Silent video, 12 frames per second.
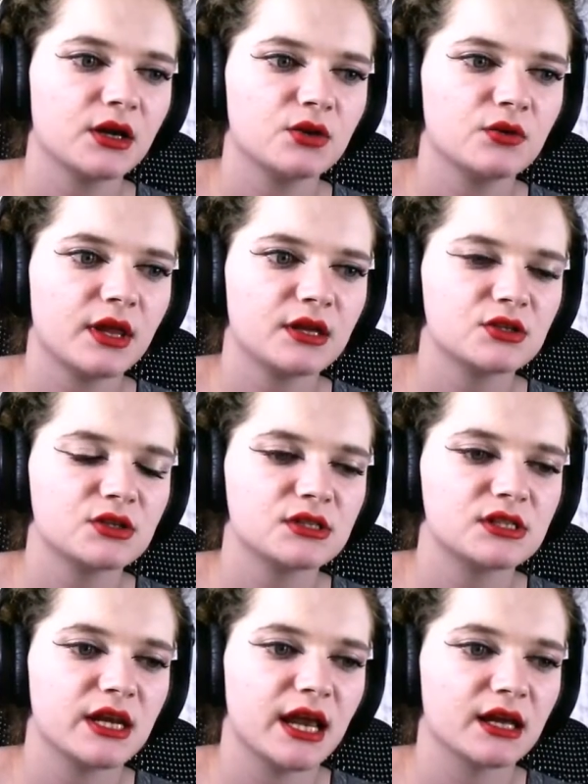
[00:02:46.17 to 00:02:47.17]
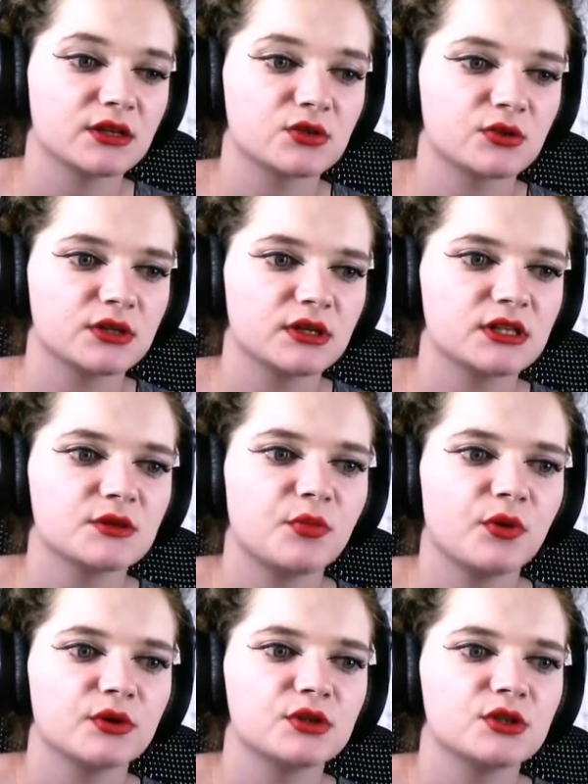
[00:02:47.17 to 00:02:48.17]
To do that just yet, sorry to
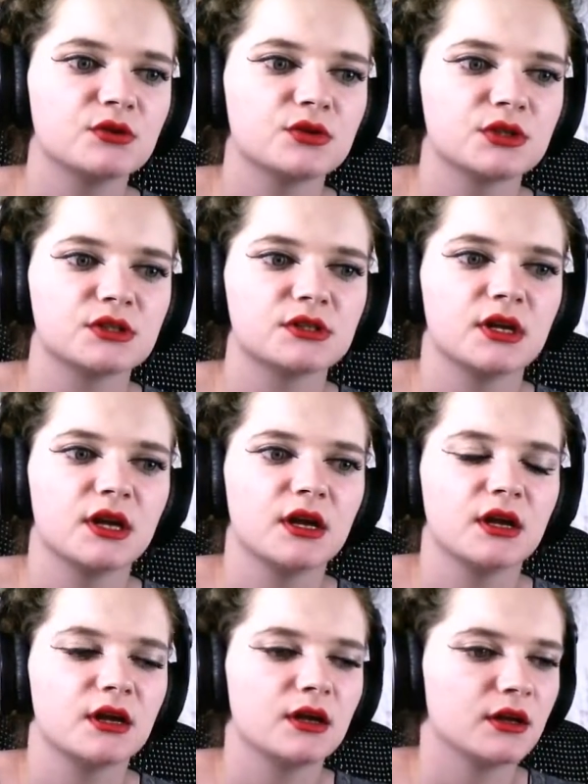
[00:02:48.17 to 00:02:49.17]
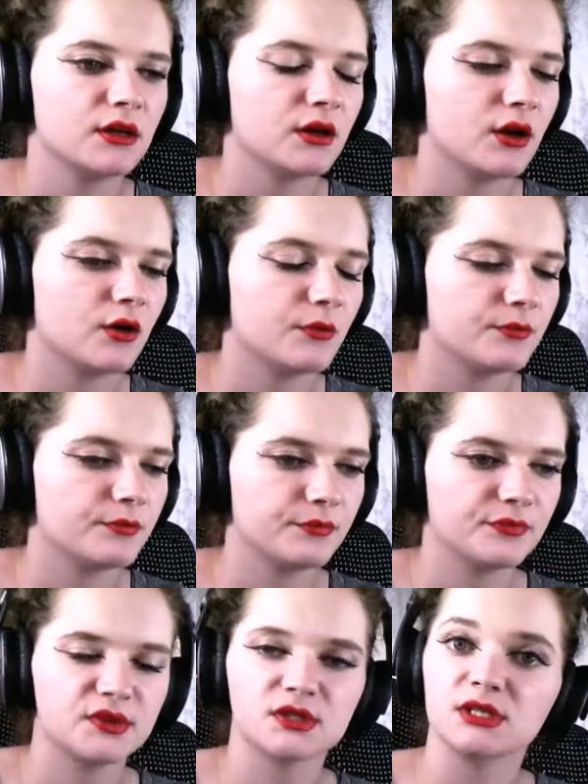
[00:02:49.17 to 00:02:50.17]
disappoint you, just, you know,
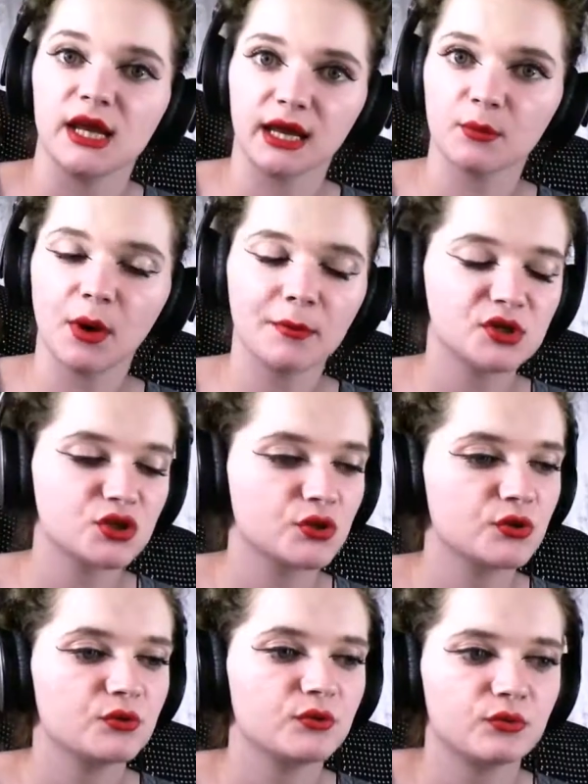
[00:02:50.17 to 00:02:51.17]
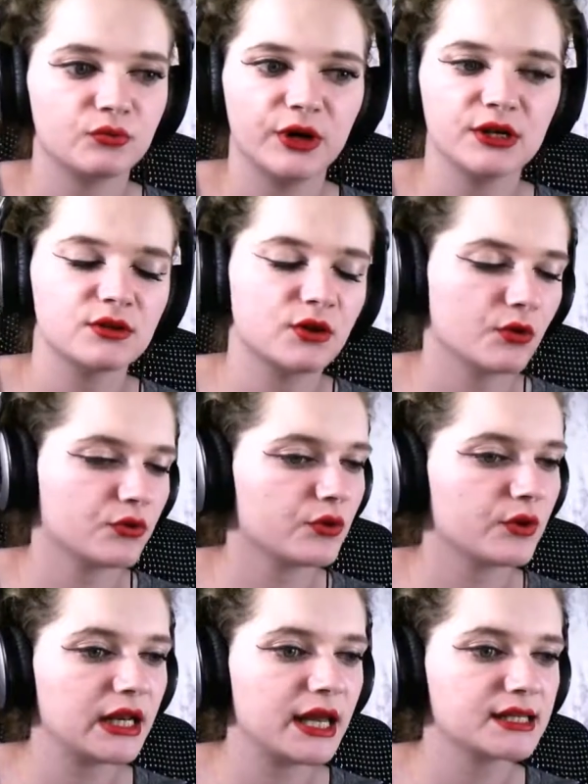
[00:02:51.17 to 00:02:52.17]
take a moment to read, go
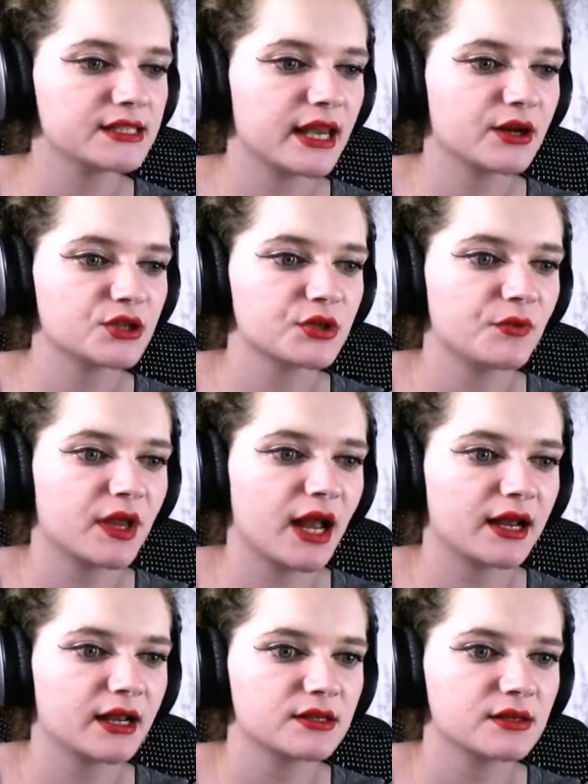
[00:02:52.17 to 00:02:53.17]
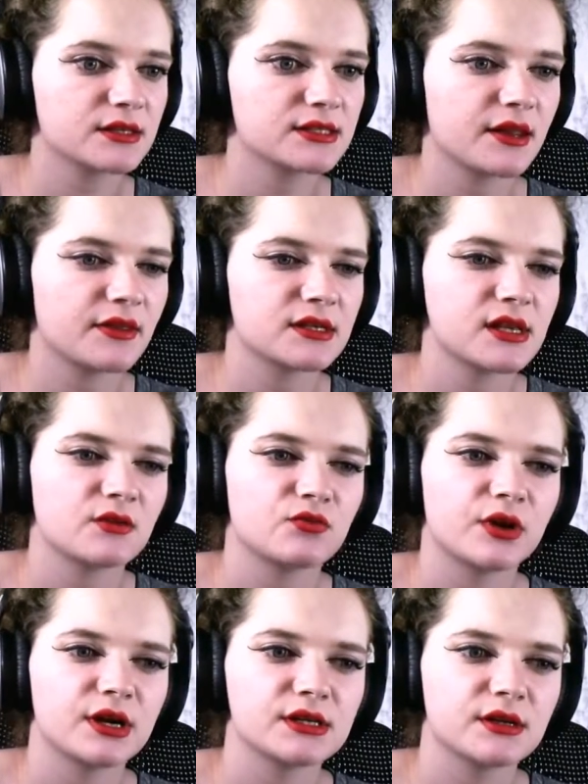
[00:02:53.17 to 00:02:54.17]
through your lines again or something. I can't understand this
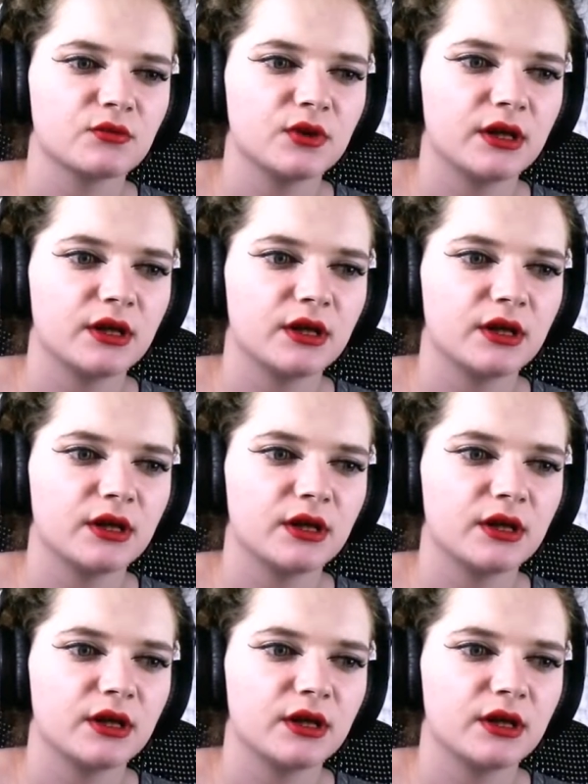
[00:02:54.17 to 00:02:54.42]
handwriting.